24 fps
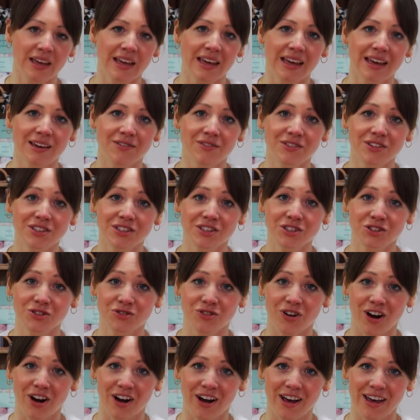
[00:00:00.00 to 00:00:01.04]
Give it a
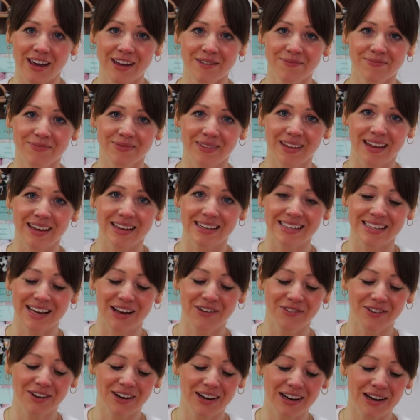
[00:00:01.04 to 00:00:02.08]
try, it
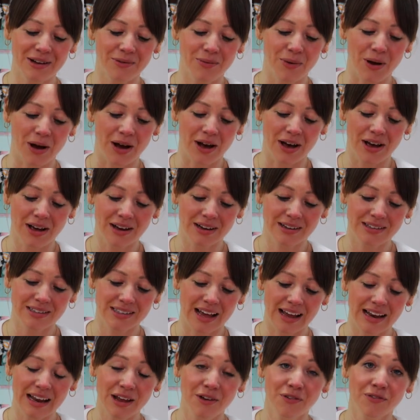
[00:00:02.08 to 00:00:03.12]
definitely works.
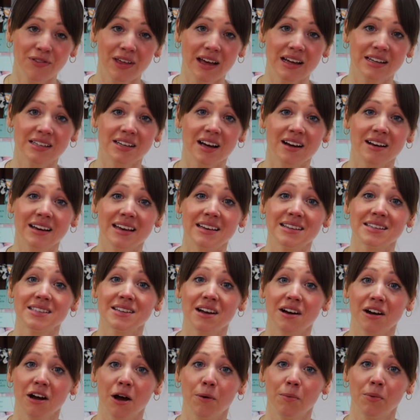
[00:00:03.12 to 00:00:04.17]
And if their tongue is
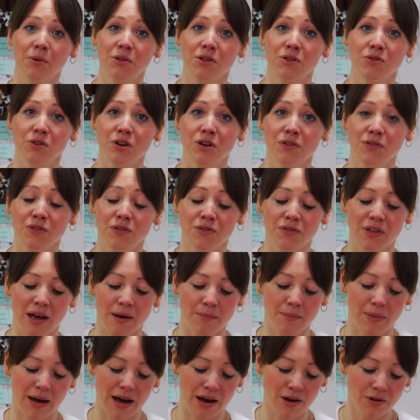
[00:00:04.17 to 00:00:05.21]
stuck up on the roof of
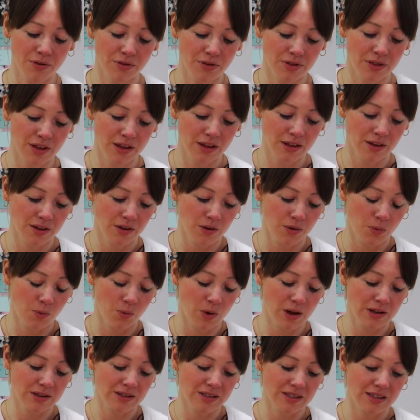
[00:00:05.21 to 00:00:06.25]
their mouth,
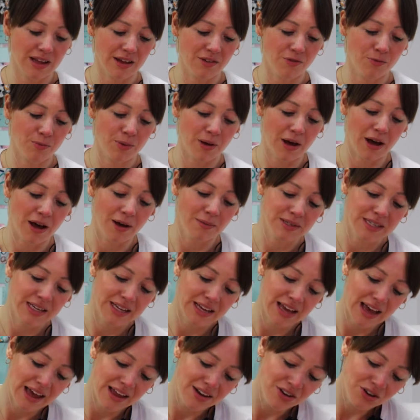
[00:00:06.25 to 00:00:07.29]
once they've burped,
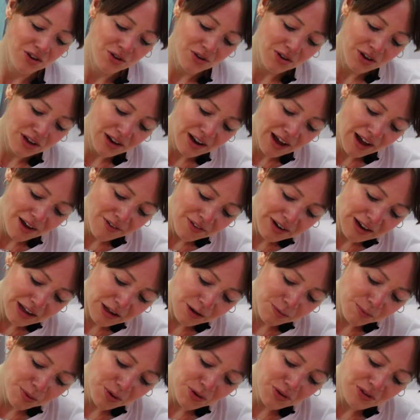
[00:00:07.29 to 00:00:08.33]
again you can have a
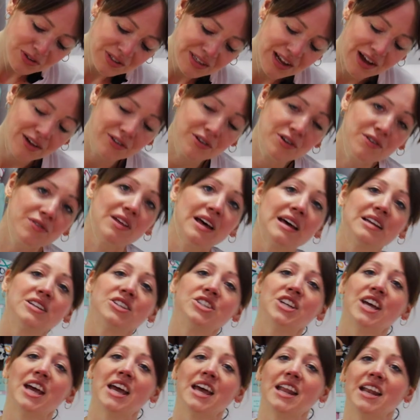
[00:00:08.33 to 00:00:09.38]
little pull down of their
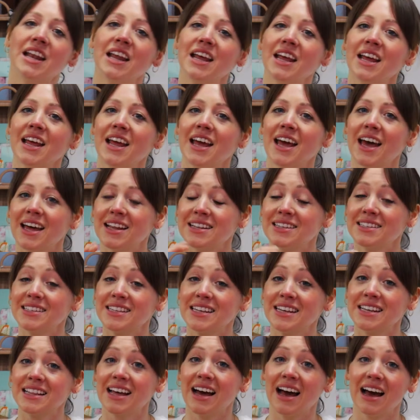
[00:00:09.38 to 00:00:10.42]
chin and
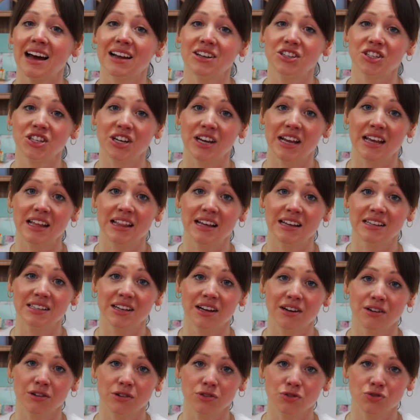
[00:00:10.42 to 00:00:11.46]
see that actually their
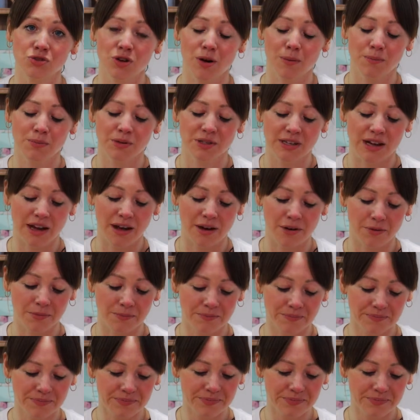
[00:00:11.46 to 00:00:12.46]
tongue has dropped down.